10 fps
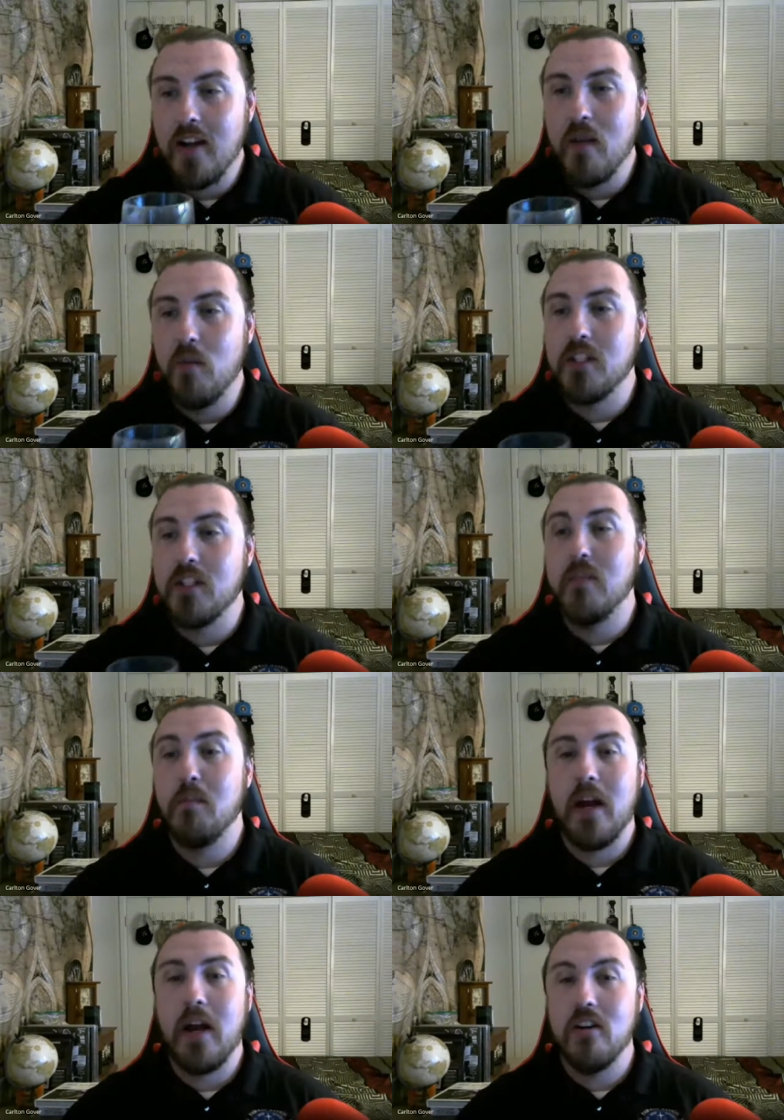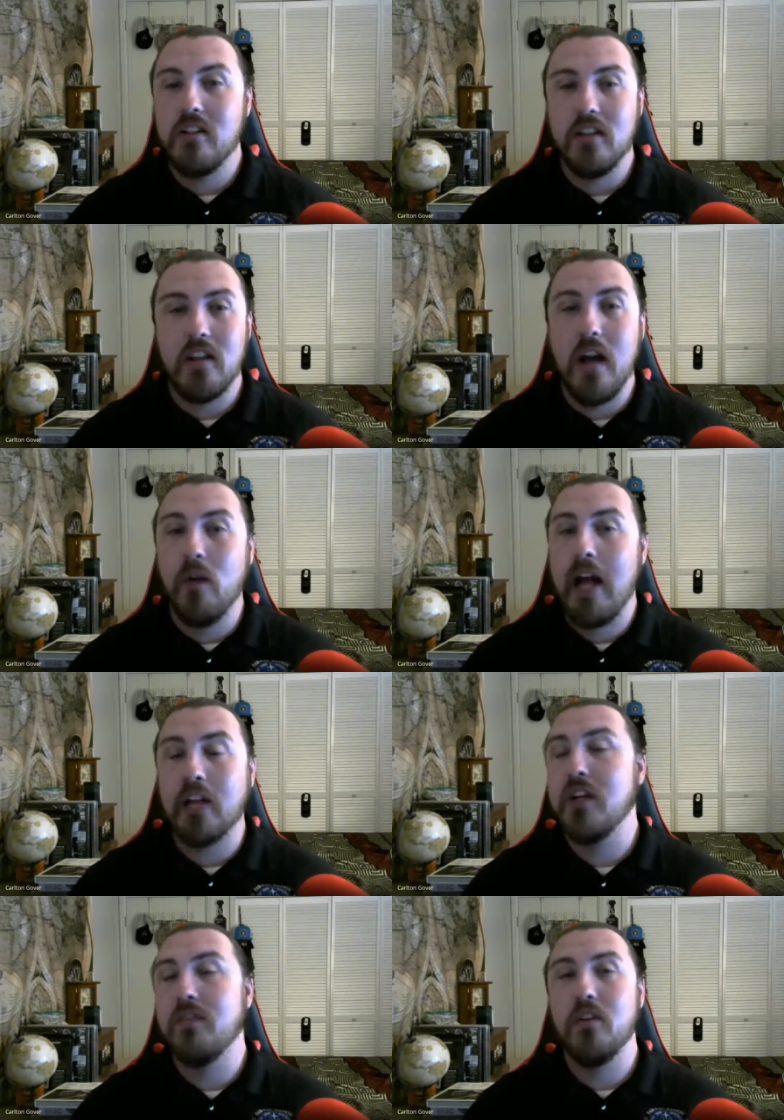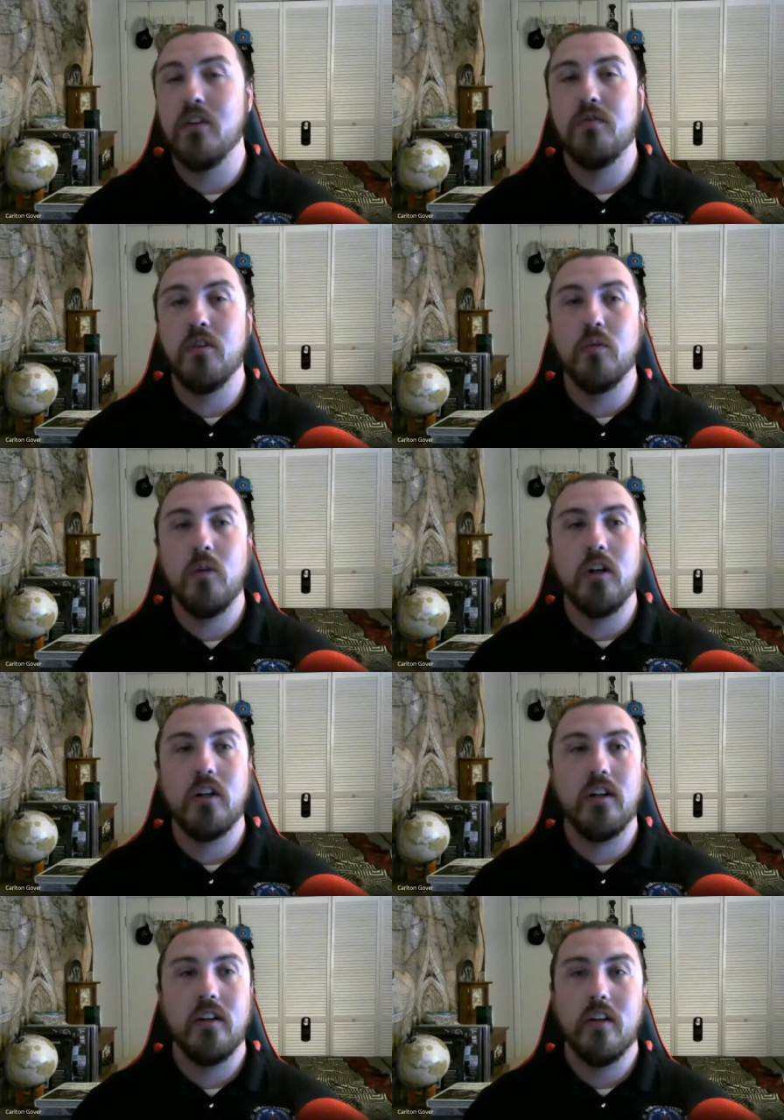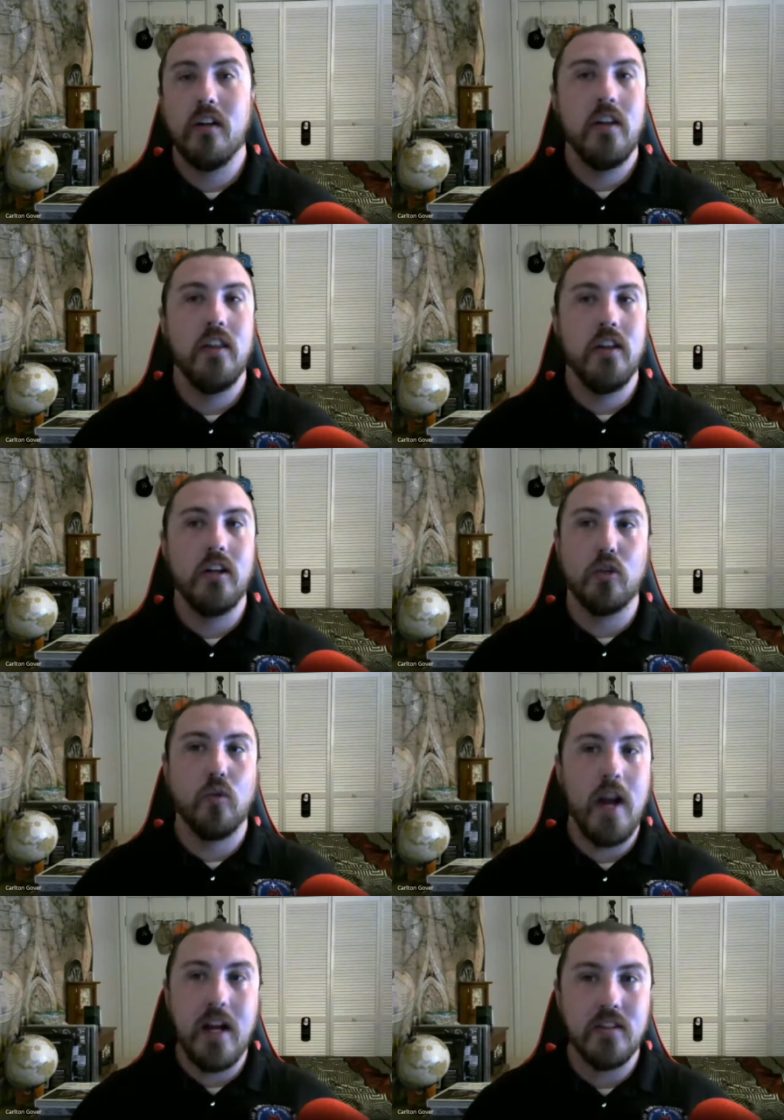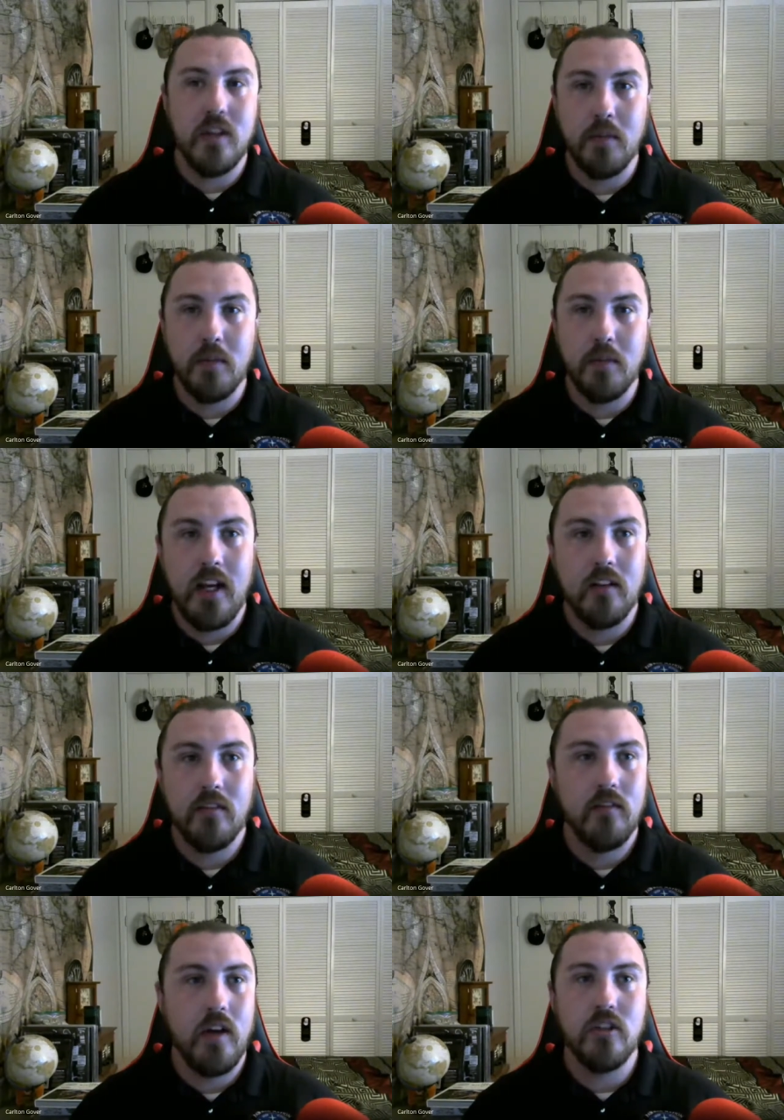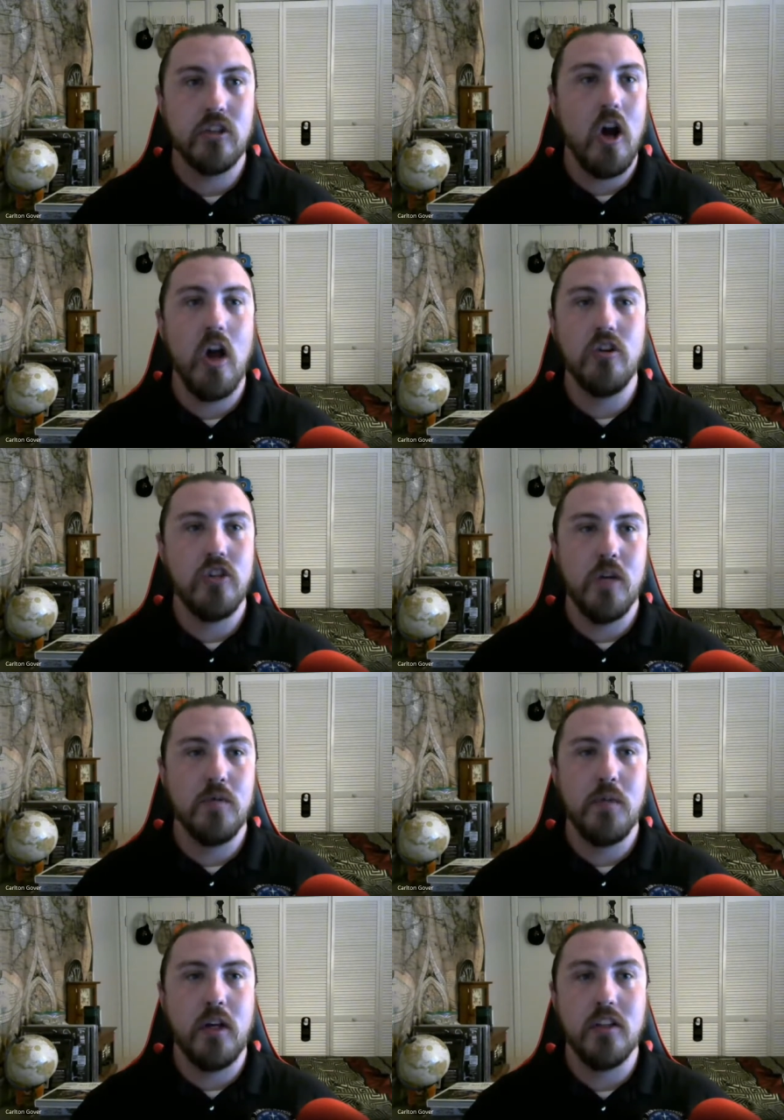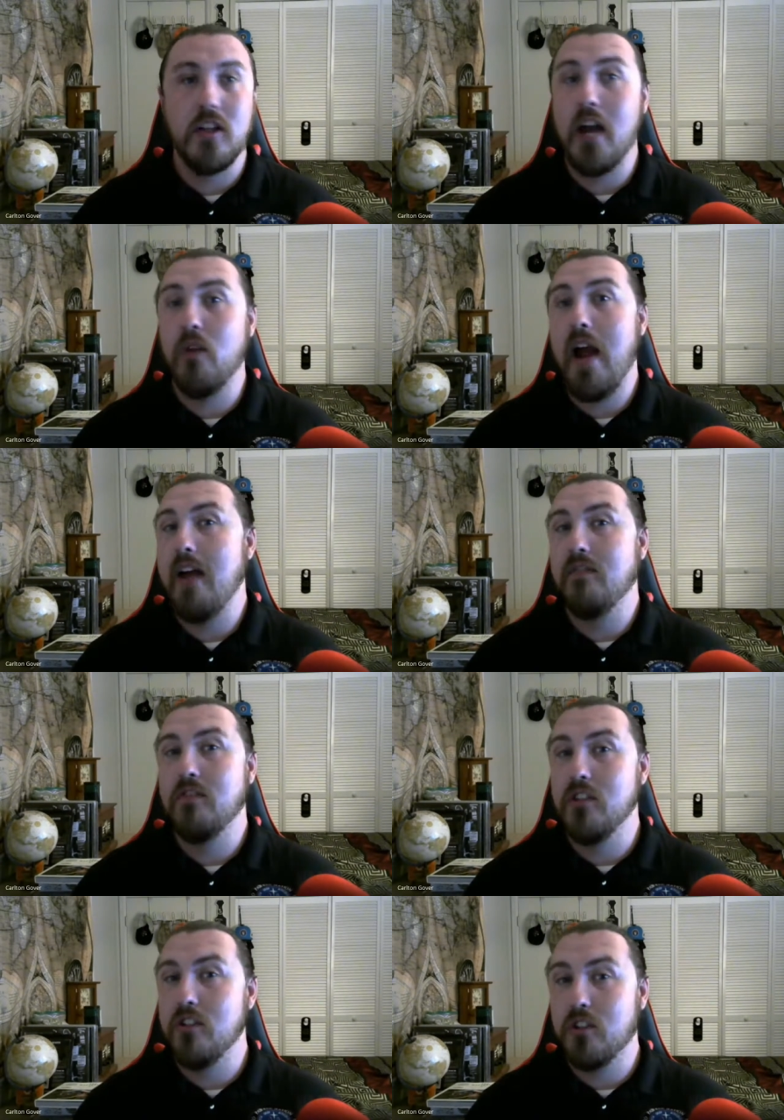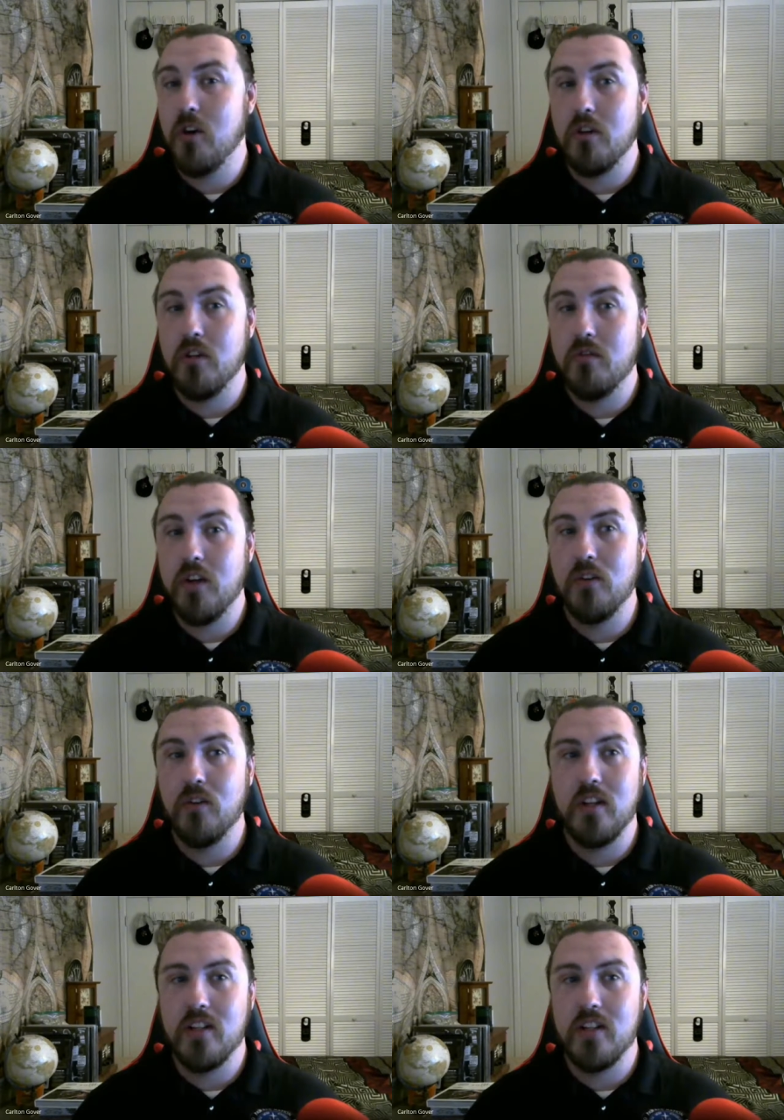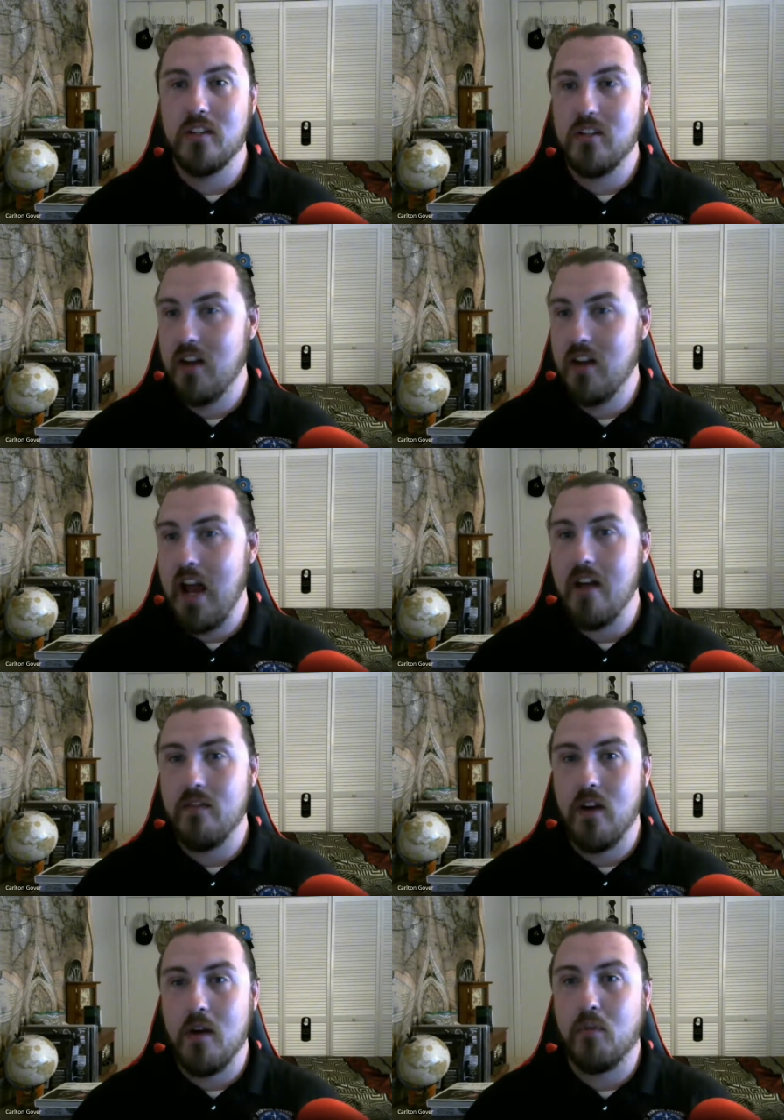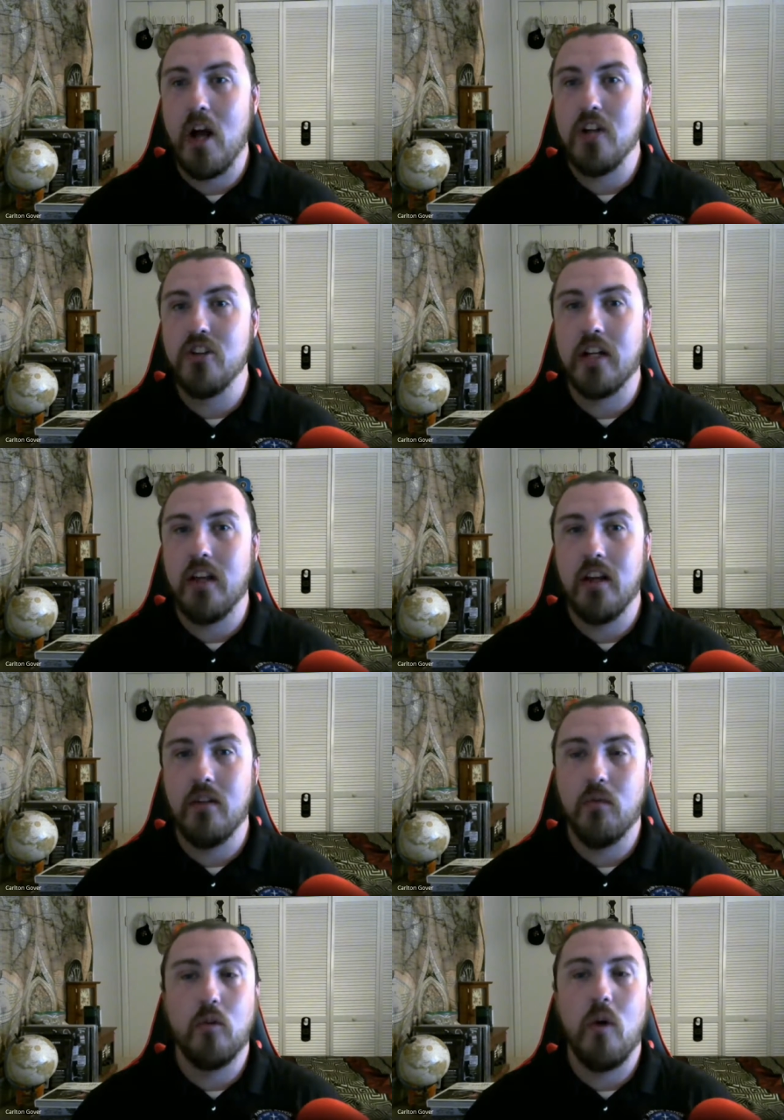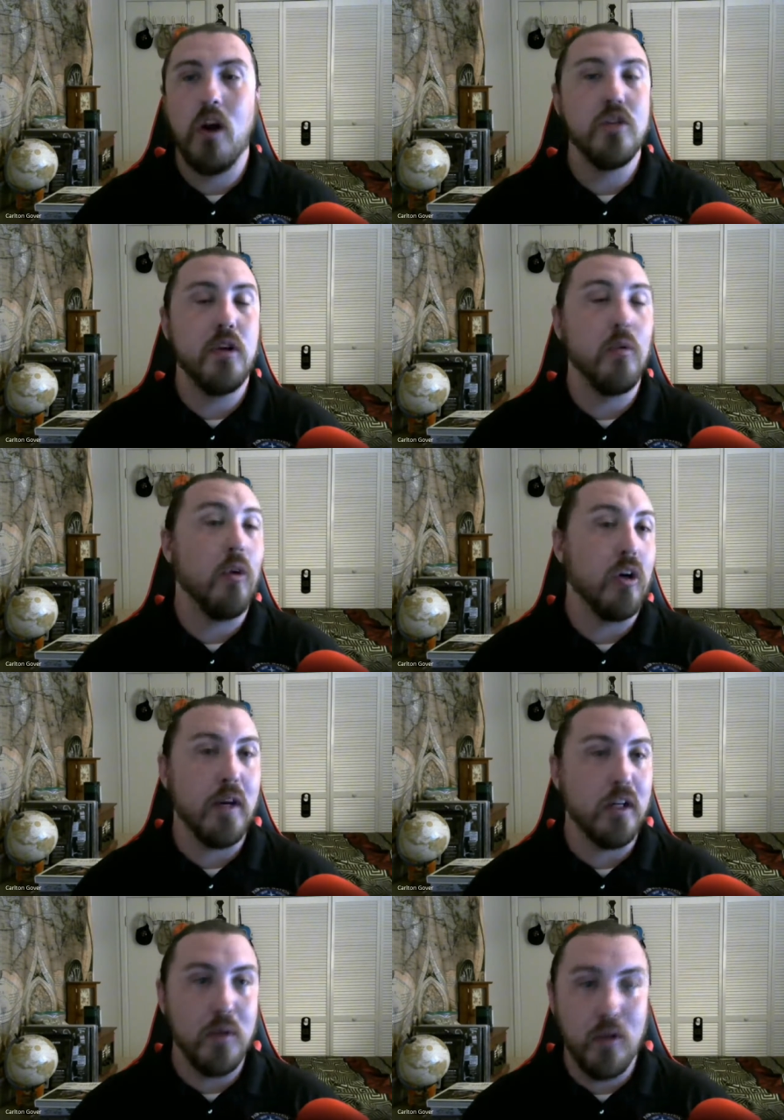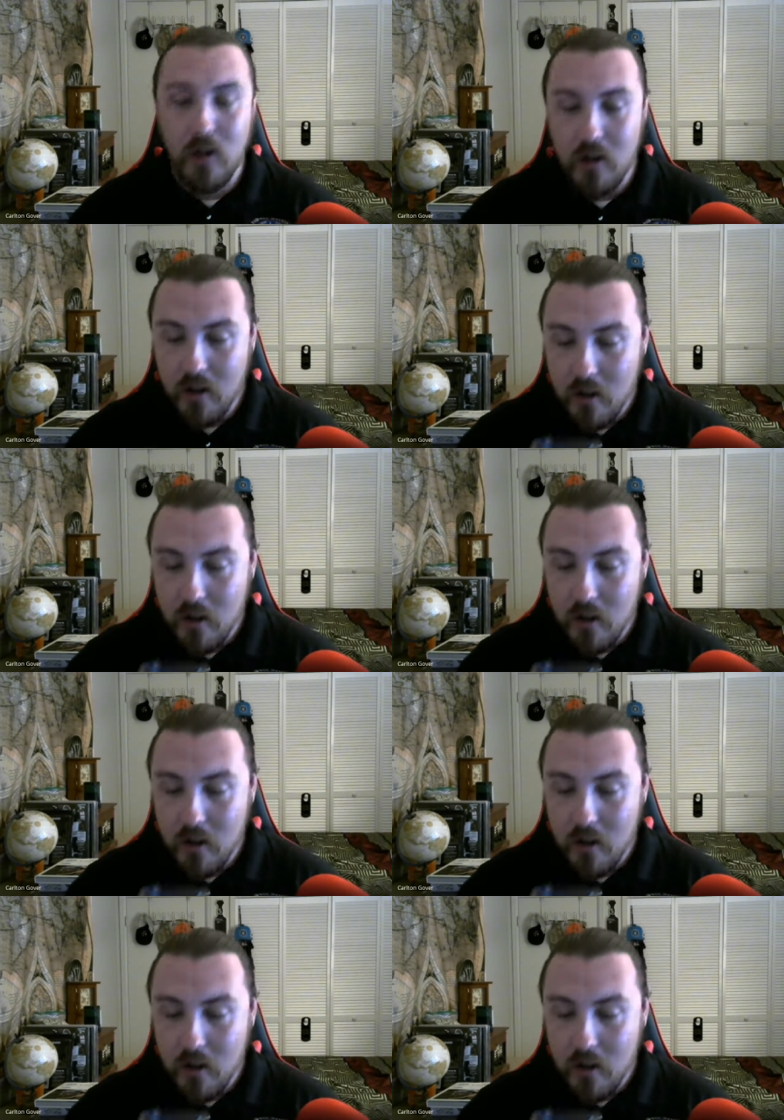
And what's even better, since I don't actually have to do field work, the grants I'm getting getting and scholarships because I don't have to go to the field. It's I have a project that requires me to work on my computer.